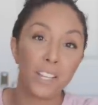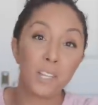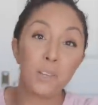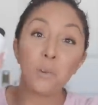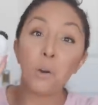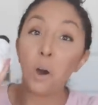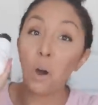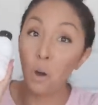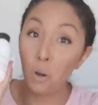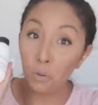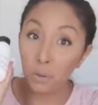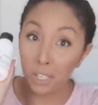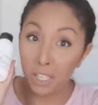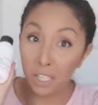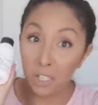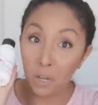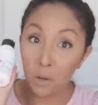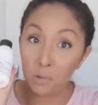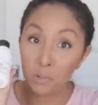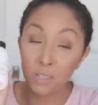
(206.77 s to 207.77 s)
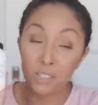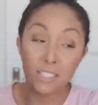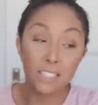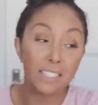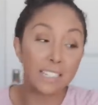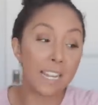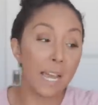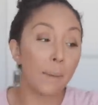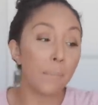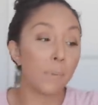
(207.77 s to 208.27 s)
You only go to
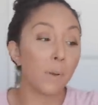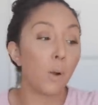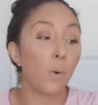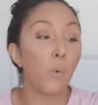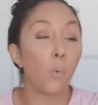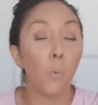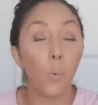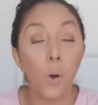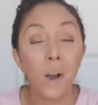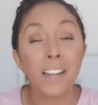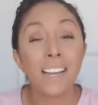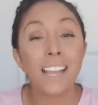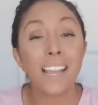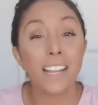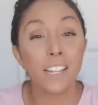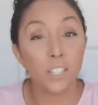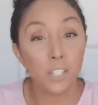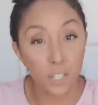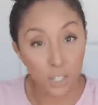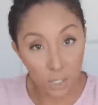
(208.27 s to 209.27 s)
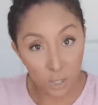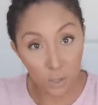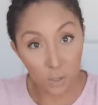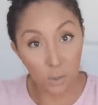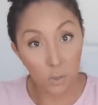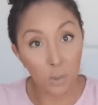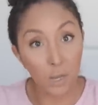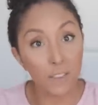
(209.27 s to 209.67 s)
step one and two